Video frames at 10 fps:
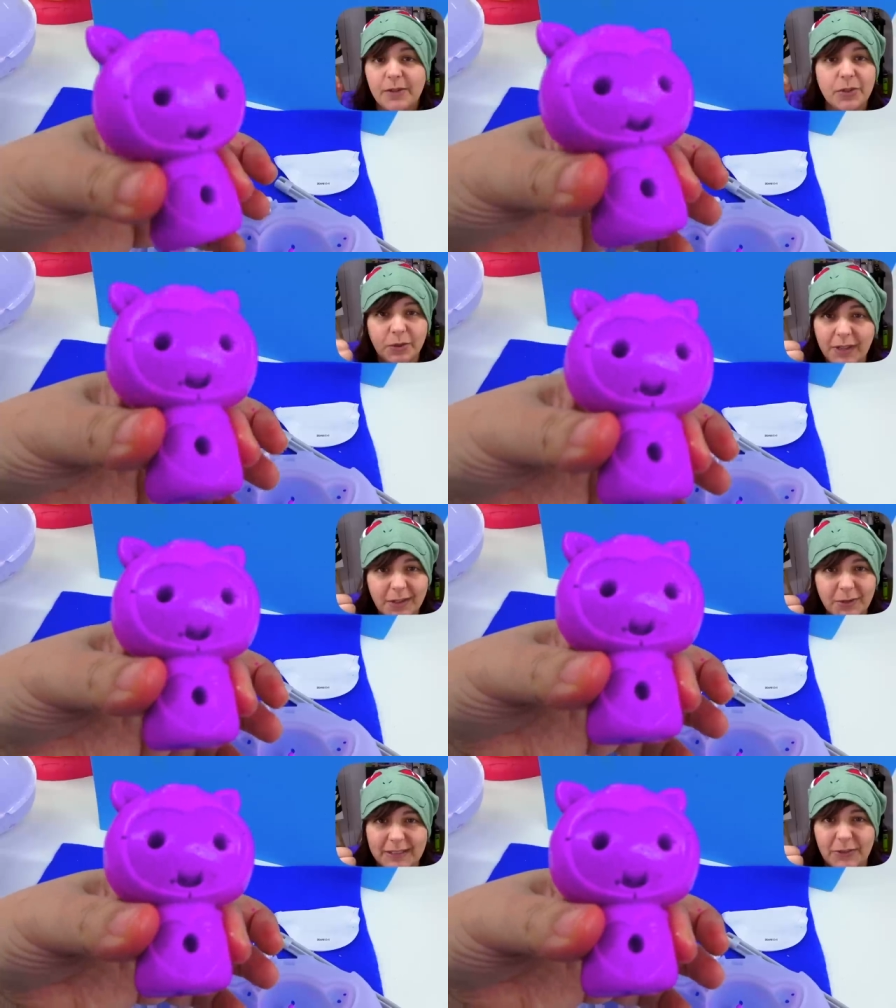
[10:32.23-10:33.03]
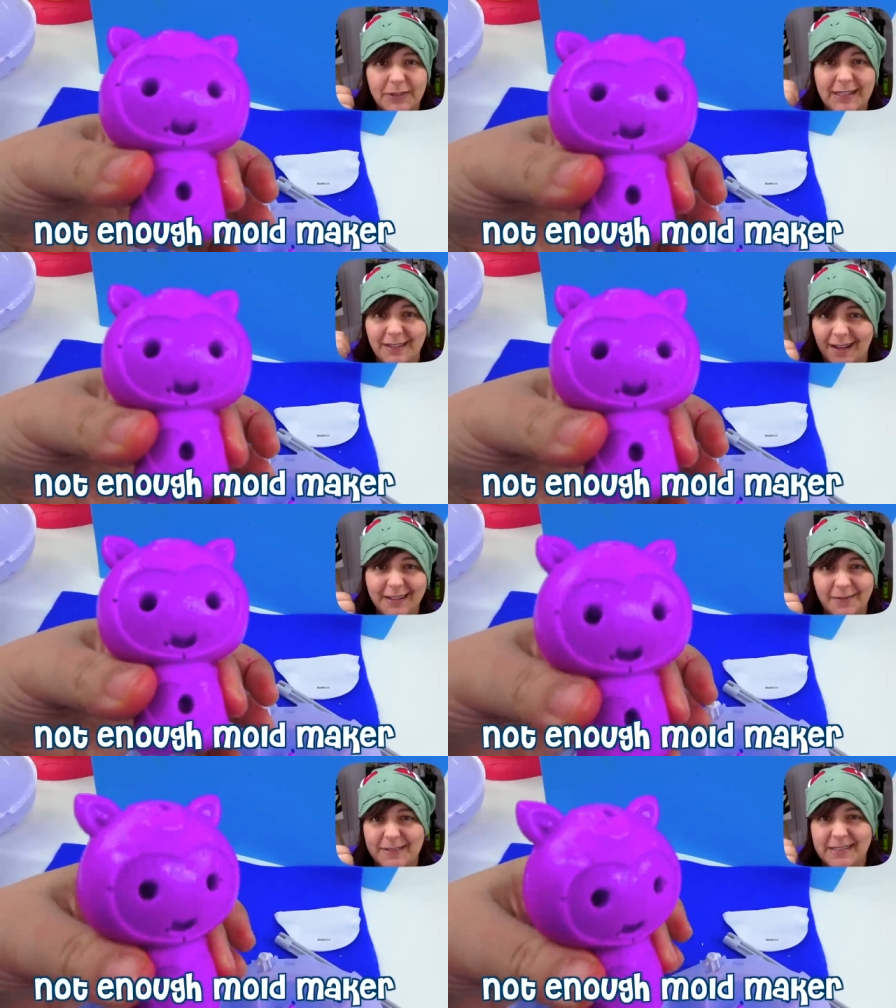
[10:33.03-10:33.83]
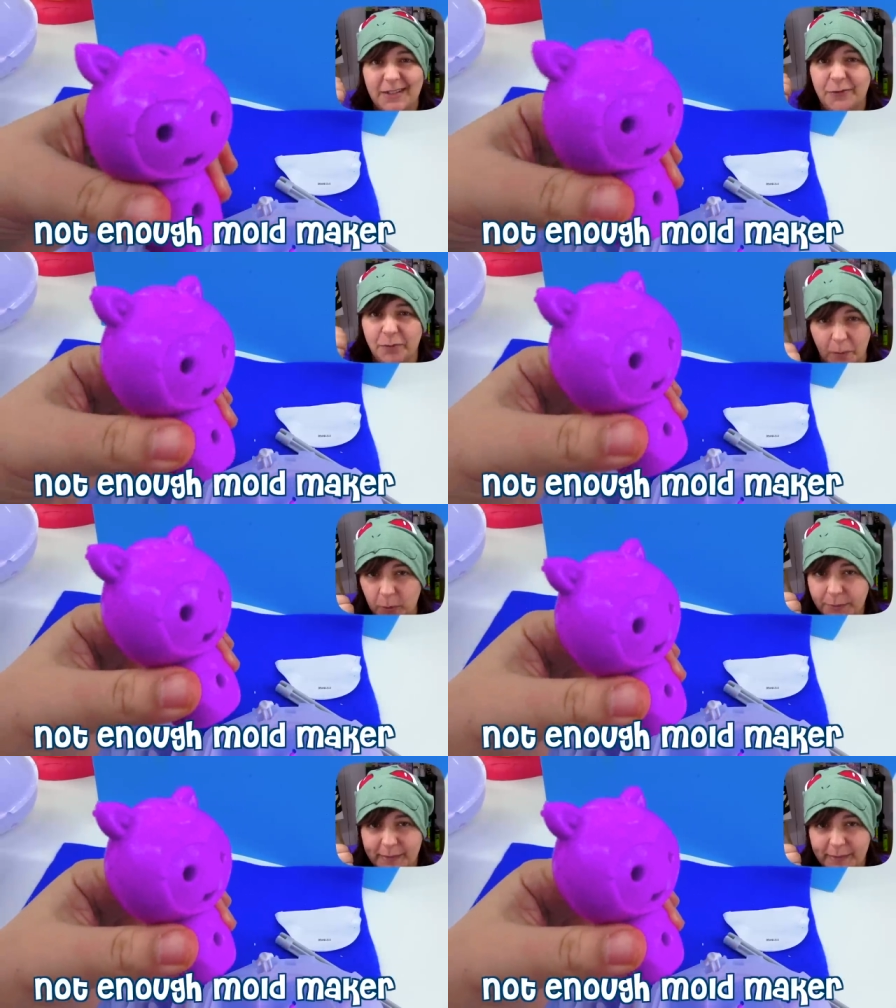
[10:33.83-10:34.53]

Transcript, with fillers: So not only do they not give us enough mold